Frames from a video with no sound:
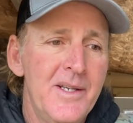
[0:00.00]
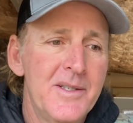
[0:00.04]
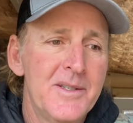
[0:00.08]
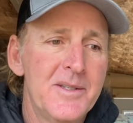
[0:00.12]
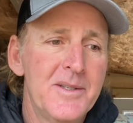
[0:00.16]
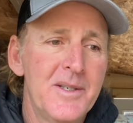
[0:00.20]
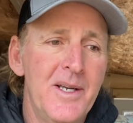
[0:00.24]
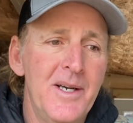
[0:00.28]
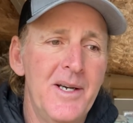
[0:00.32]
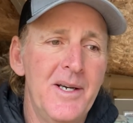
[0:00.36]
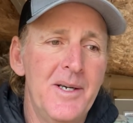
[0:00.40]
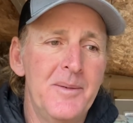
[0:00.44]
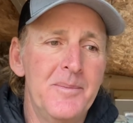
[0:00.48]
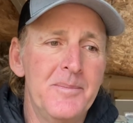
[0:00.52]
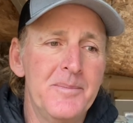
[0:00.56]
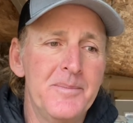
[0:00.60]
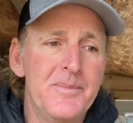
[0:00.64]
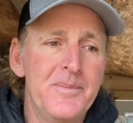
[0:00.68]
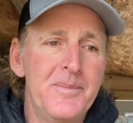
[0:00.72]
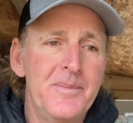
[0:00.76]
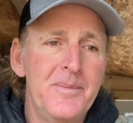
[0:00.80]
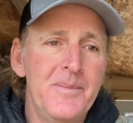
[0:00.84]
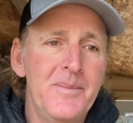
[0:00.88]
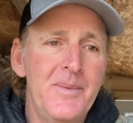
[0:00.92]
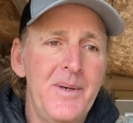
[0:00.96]
Um,
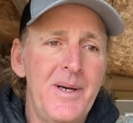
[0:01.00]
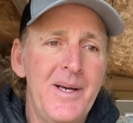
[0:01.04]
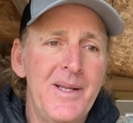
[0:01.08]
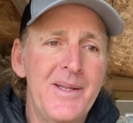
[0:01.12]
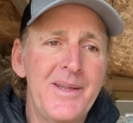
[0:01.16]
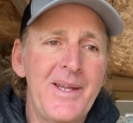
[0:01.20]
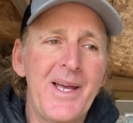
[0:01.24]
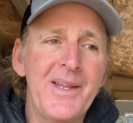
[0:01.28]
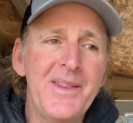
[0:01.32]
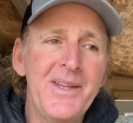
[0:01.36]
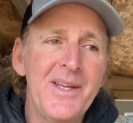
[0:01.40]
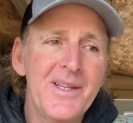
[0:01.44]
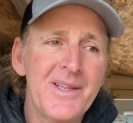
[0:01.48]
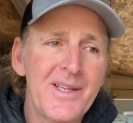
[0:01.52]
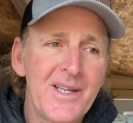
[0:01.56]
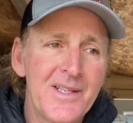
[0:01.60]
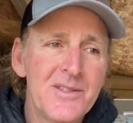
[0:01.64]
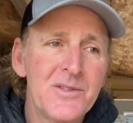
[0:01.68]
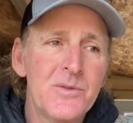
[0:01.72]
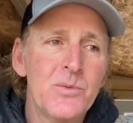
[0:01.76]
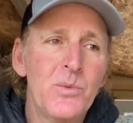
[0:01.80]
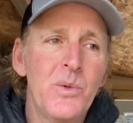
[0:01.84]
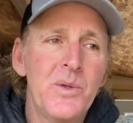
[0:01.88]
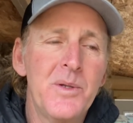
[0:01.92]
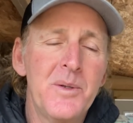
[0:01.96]
I think
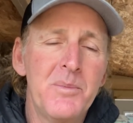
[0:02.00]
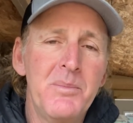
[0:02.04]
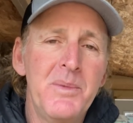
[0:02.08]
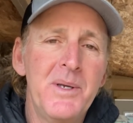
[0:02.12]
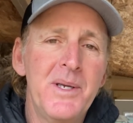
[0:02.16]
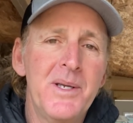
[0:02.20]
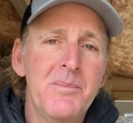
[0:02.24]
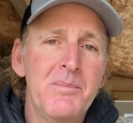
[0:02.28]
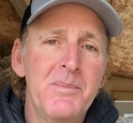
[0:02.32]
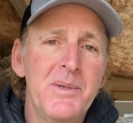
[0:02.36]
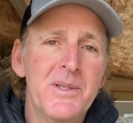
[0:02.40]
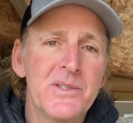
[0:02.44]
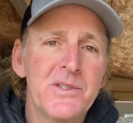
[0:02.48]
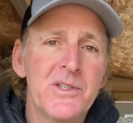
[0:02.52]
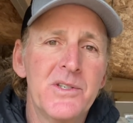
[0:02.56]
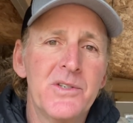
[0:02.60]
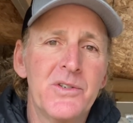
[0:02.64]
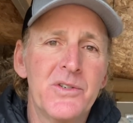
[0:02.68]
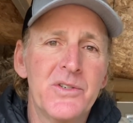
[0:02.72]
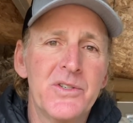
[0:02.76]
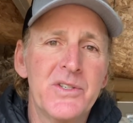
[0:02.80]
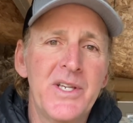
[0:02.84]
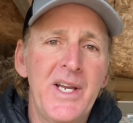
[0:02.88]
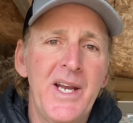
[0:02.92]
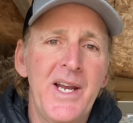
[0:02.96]
that's one of the big
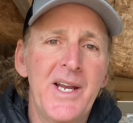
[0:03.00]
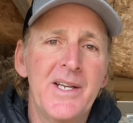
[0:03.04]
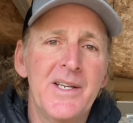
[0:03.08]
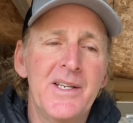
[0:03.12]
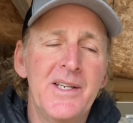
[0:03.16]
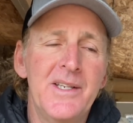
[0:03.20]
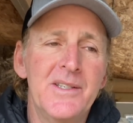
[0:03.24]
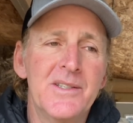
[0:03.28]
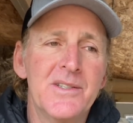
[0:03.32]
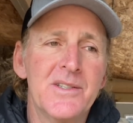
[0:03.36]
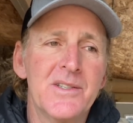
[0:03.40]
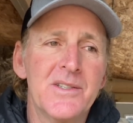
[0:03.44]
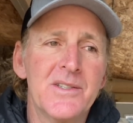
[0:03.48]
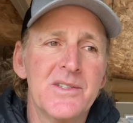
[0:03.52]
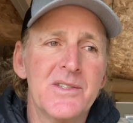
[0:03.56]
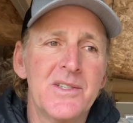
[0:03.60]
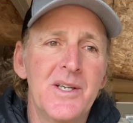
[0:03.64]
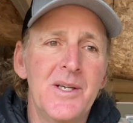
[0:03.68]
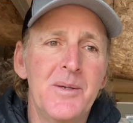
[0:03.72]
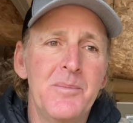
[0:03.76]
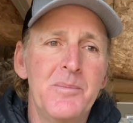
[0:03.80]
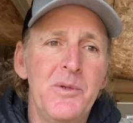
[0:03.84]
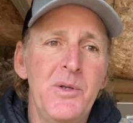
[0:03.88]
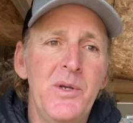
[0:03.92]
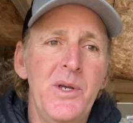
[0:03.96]
misunderstandings is
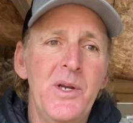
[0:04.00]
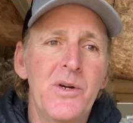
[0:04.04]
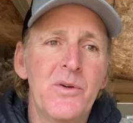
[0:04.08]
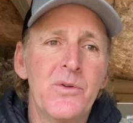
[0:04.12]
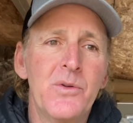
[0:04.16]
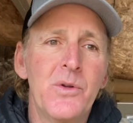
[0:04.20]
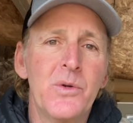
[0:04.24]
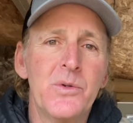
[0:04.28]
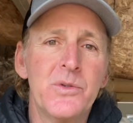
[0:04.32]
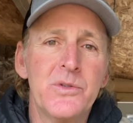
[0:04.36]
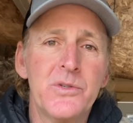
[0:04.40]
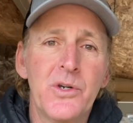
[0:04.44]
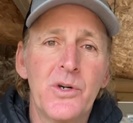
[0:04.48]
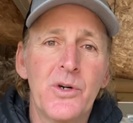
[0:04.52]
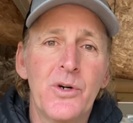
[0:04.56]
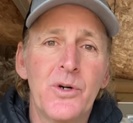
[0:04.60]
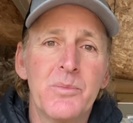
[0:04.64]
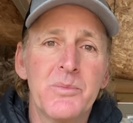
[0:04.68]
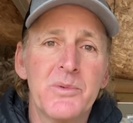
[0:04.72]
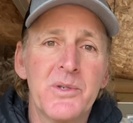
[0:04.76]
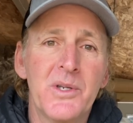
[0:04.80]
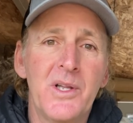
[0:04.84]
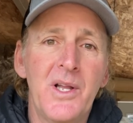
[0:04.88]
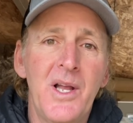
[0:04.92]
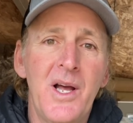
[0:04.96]
um, you hear those
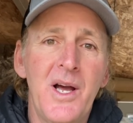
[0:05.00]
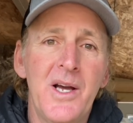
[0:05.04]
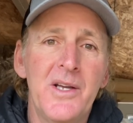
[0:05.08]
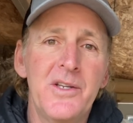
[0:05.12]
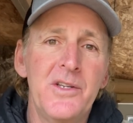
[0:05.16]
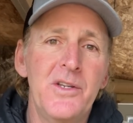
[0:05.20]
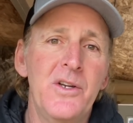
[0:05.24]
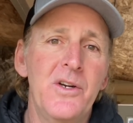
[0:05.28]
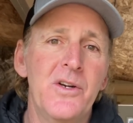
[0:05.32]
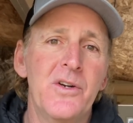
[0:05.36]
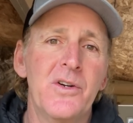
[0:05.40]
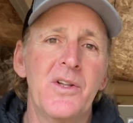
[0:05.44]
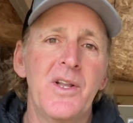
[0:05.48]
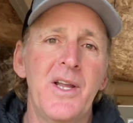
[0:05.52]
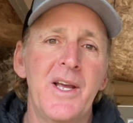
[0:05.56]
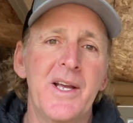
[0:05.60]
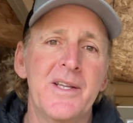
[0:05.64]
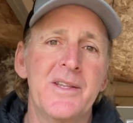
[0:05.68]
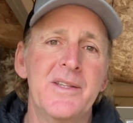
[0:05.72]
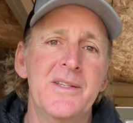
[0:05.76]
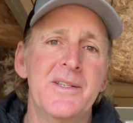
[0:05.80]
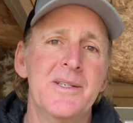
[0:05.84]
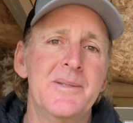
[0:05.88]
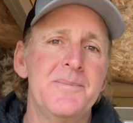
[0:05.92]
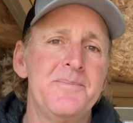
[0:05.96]
terms a lot. You hear
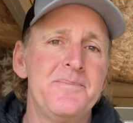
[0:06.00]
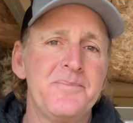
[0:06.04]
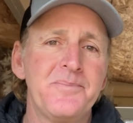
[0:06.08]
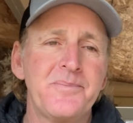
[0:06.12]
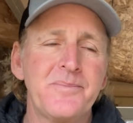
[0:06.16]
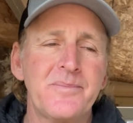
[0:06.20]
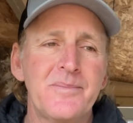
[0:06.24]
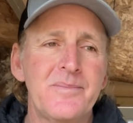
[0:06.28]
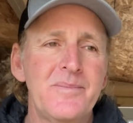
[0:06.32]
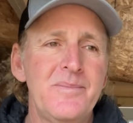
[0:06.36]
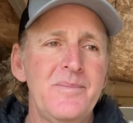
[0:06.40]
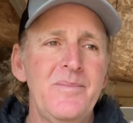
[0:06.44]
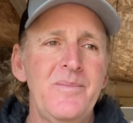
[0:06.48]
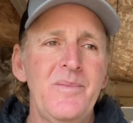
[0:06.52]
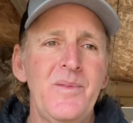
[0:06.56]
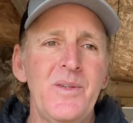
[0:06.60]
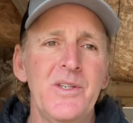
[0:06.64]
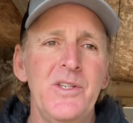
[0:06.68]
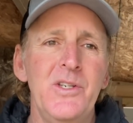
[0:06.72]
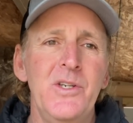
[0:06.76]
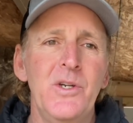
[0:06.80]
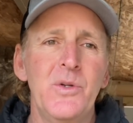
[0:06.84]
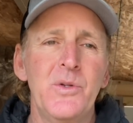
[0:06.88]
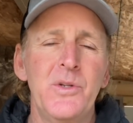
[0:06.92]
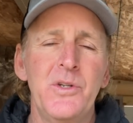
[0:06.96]
like the
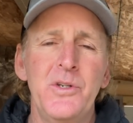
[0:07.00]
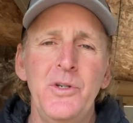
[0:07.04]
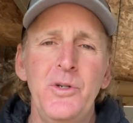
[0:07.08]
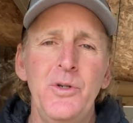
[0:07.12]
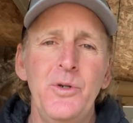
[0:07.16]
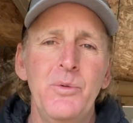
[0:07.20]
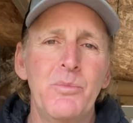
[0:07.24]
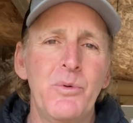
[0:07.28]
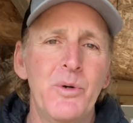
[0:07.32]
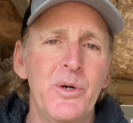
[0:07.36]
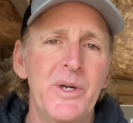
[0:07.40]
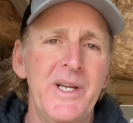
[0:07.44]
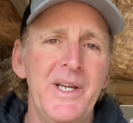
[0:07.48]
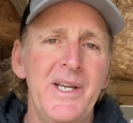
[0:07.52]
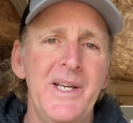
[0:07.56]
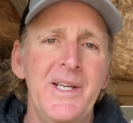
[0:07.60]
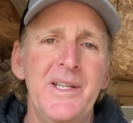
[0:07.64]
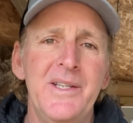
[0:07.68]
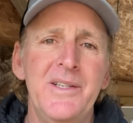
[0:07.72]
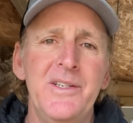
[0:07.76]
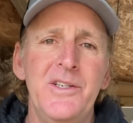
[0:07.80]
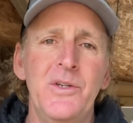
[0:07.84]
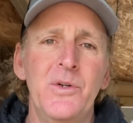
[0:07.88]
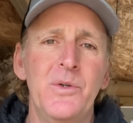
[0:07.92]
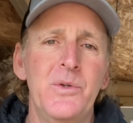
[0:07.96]
you know, the new
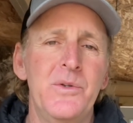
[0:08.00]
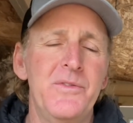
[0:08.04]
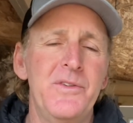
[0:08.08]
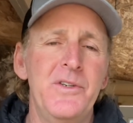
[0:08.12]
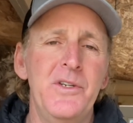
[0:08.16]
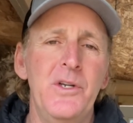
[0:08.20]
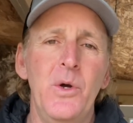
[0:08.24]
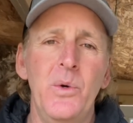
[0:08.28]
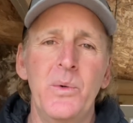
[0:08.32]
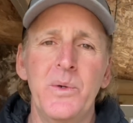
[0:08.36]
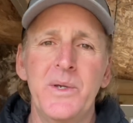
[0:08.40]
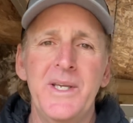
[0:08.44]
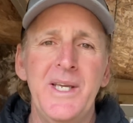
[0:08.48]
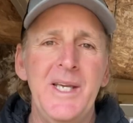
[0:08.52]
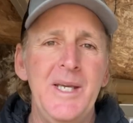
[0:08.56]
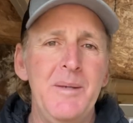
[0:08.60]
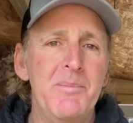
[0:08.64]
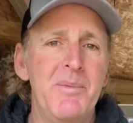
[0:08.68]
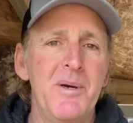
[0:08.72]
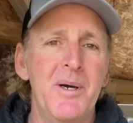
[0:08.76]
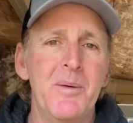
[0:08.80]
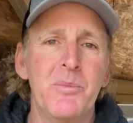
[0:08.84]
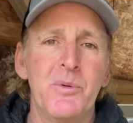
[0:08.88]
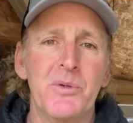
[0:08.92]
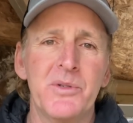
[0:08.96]
breed, you know, if you don't keep
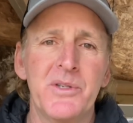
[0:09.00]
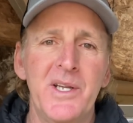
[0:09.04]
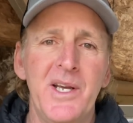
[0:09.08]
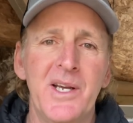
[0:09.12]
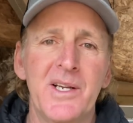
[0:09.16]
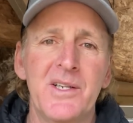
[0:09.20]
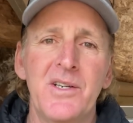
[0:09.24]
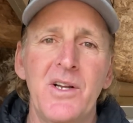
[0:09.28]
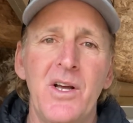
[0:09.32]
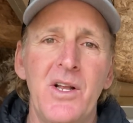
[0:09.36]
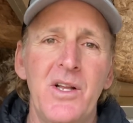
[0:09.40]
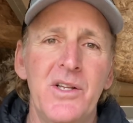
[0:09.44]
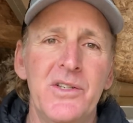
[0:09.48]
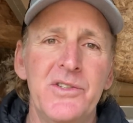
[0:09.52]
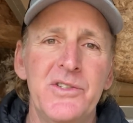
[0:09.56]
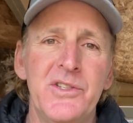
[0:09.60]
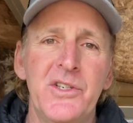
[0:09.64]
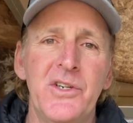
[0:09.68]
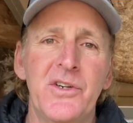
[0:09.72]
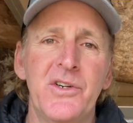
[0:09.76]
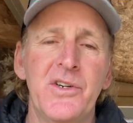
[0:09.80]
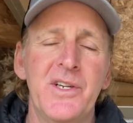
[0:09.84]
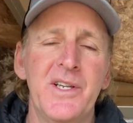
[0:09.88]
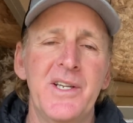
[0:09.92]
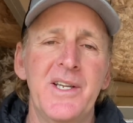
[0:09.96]
up with technology,
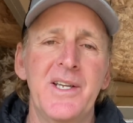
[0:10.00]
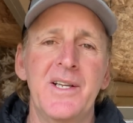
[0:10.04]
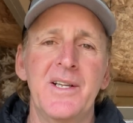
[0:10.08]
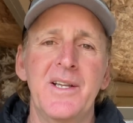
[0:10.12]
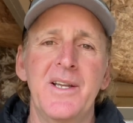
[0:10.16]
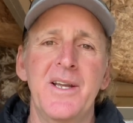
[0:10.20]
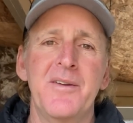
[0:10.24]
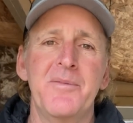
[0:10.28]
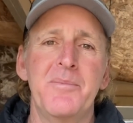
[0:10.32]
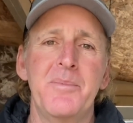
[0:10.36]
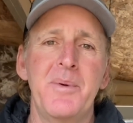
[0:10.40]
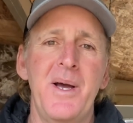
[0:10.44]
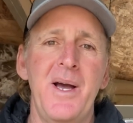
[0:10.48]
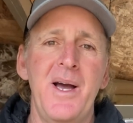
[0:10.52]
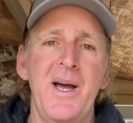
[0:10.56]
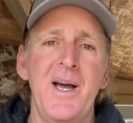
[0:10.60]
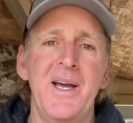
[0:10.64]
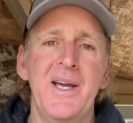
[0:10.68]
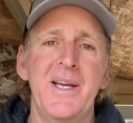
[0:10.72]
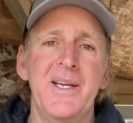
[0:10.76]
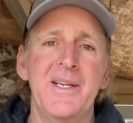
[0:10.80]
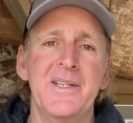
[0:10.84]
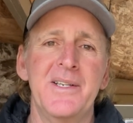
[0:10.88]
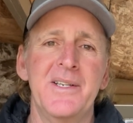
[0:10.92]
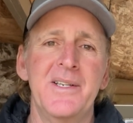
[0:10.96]
you're going to get left
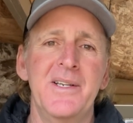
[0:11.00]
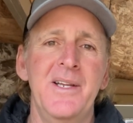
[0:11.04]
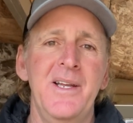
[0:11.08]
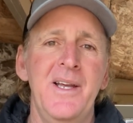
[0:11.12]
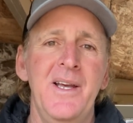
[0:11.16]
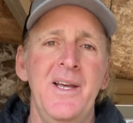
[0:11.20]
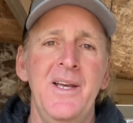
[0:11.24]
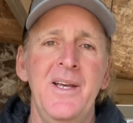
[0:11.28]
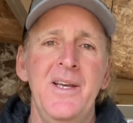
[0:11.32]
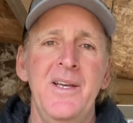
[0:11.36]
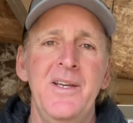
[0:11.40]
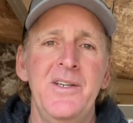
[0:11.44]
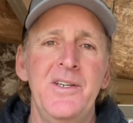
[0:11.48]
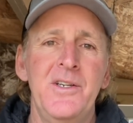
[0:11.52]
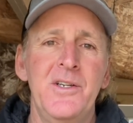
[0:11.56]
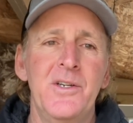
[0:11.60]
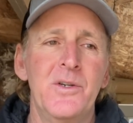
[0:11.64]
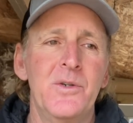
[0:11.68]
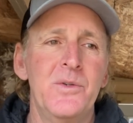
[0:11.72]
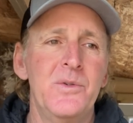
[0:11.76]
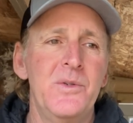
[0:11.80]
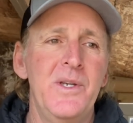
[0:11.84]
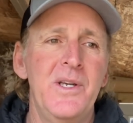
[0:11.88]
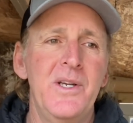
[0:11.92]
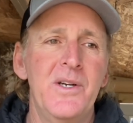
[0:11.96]
behind. And, you know,
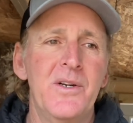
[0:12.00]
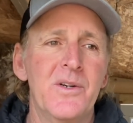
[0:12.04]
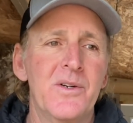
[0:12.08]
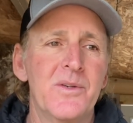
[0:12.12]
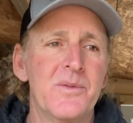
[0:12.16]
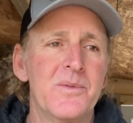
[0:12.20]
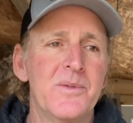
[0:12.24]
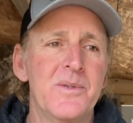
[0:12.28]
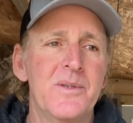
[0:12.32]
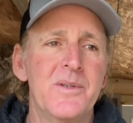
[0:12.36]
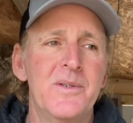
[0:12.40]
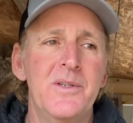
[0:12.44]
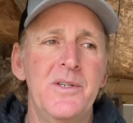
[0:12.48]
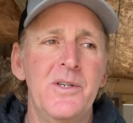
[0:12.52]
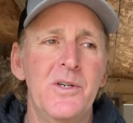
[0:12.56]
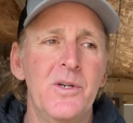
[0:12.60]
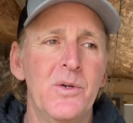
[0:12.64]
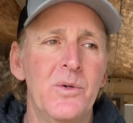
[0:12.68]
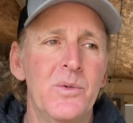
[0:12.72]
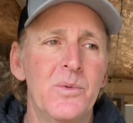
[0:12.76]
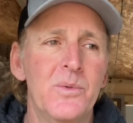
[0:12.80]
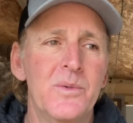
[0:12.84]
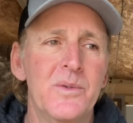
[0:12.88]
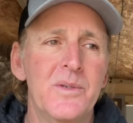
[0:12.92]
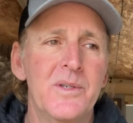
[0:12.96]
you hear, you
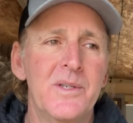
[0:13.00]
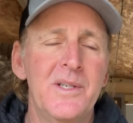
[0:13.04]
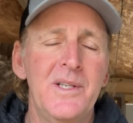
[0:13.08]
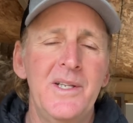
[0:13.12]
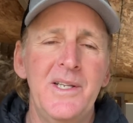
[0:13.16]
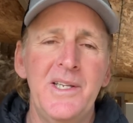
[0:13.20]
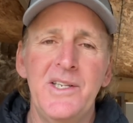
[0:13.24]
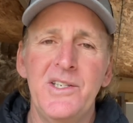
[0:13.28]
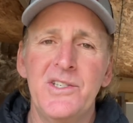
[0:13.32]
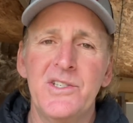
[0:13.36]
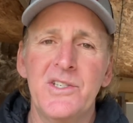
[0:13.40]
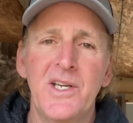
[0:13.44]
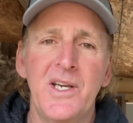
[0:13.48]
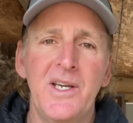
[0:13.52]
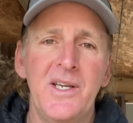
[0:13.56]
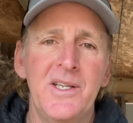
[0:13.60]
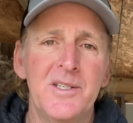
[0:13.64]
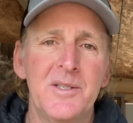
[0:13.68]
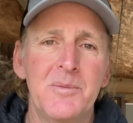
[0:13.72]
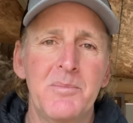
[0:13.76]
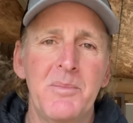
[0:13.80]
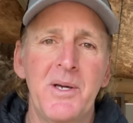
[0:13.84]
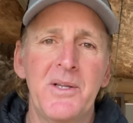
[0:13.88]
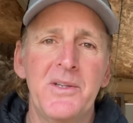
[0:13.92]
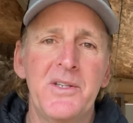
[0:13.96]
know, cliches
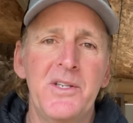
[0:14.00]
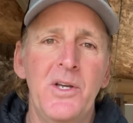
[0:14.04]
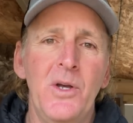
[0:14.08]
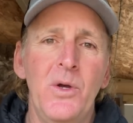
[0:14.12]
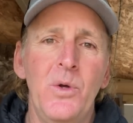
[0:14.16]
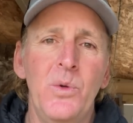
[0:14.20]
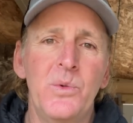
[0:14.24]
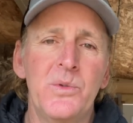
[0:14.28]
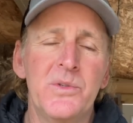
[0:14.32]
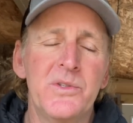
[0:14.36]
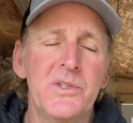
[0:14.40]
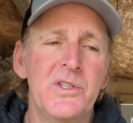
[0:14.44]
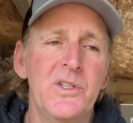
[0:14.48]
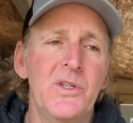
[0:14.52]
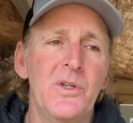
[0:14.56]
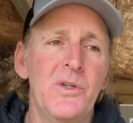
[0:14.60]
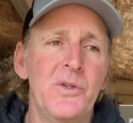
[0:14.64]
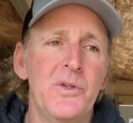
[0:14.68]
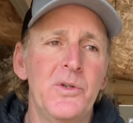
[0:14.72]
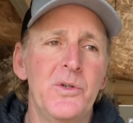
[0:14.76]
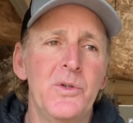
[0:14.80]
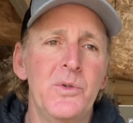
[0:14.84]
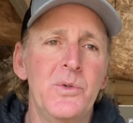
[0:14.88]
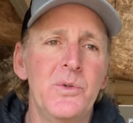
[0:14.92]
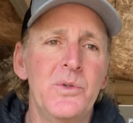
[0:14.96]
about the old school
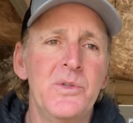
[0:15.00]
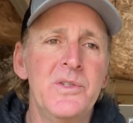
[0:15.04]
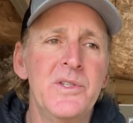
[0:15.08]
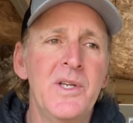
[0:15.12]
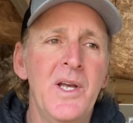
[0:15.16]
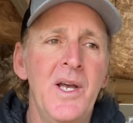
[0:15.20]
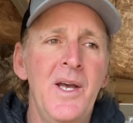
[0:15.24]
dudes.